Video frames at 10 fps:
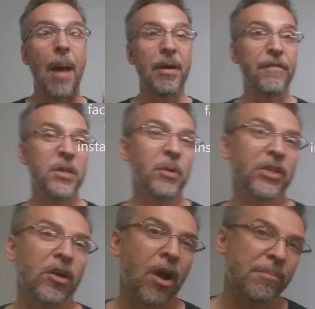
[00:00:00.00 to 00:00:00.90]
I'm at
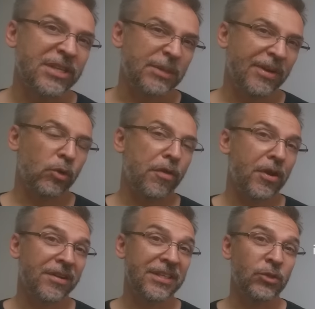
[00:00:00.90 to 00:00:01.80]

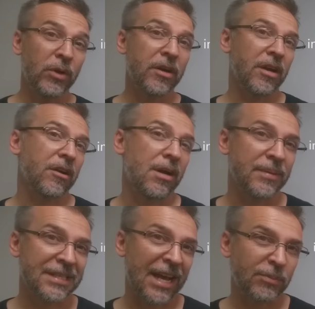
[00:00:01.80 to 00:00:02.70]
facebook.com/magicorthodoxy,
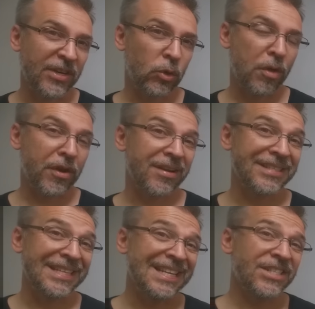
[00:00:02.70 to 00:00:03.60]

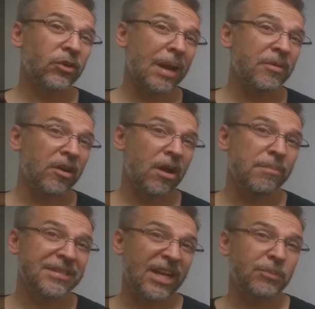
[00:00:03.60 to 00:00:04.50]
twitter.com/magicorthodoxy,
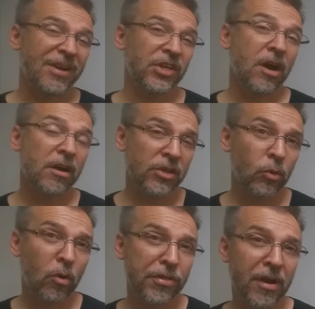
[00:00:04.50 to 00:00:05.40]

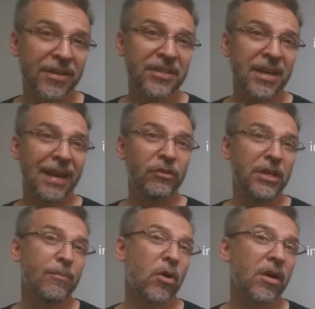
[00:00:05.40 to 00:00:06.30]
instagram.com/magic_orthodoxy, and if you
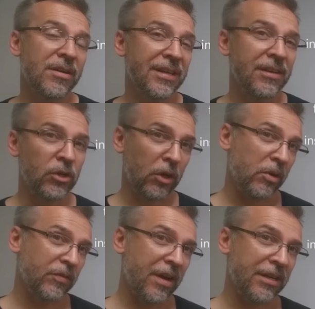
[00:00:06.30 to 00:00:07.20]
need more content, you can
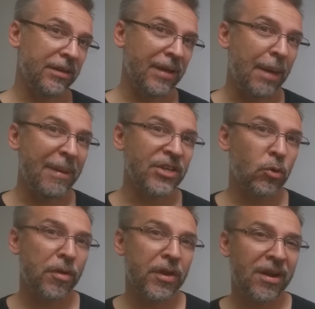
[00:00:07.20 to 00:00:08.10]
always find it at
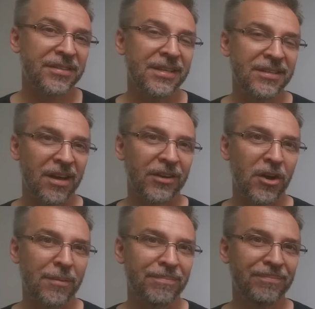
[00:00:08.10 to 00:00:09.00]

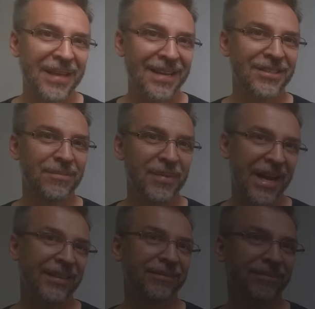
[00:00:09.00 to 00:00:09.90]
magicorthodoxy.com. Thanks.
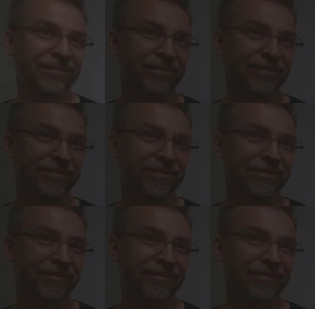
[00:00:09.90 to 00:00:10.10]
Bye.